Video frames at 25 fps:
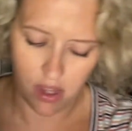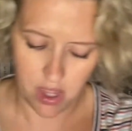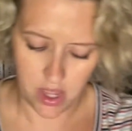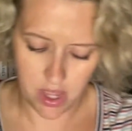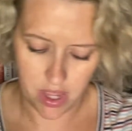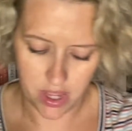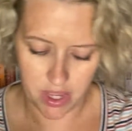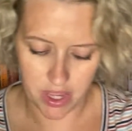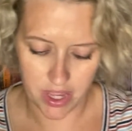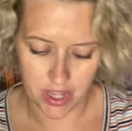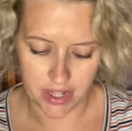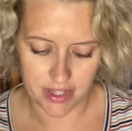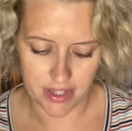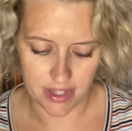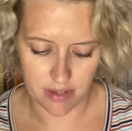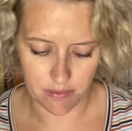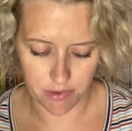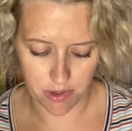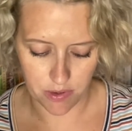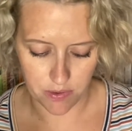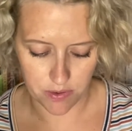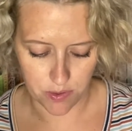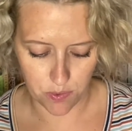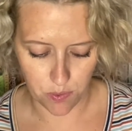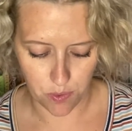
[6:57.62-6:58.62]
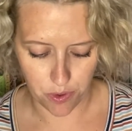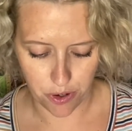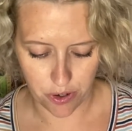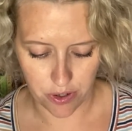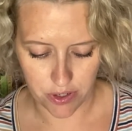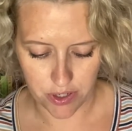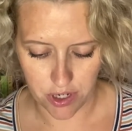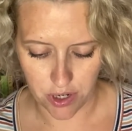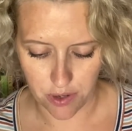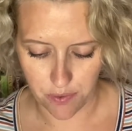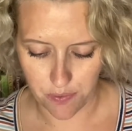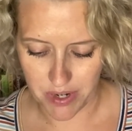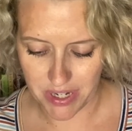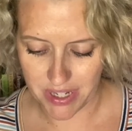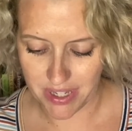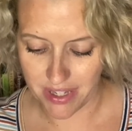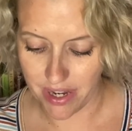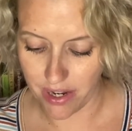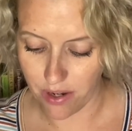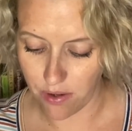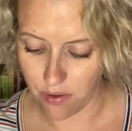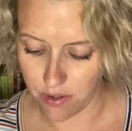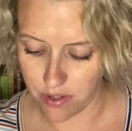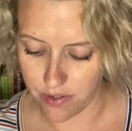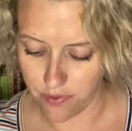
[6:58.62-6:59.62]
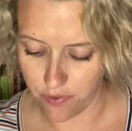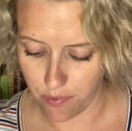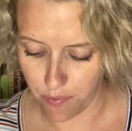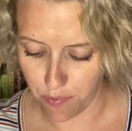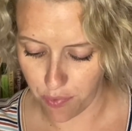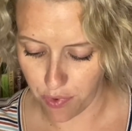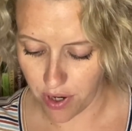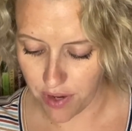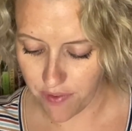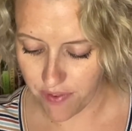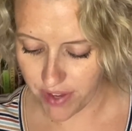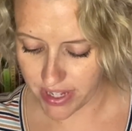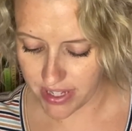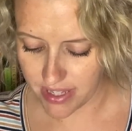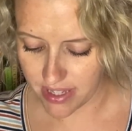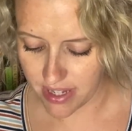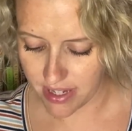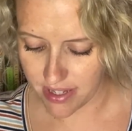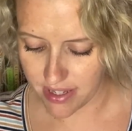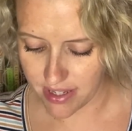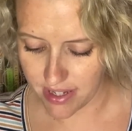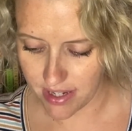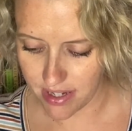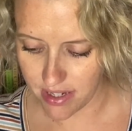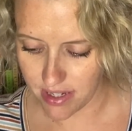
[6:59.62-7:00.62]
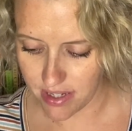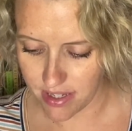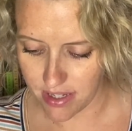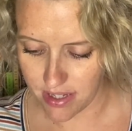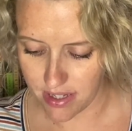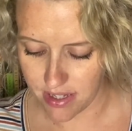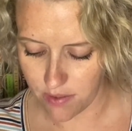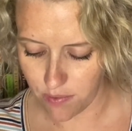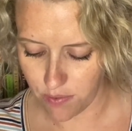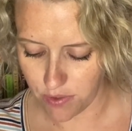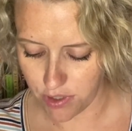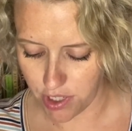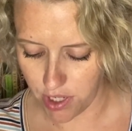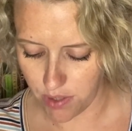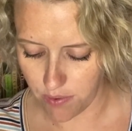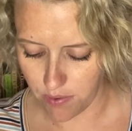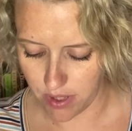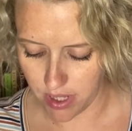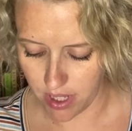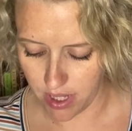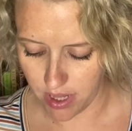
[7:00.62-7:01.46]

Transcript: Again, some of those words are recycled from previous lessons, which I really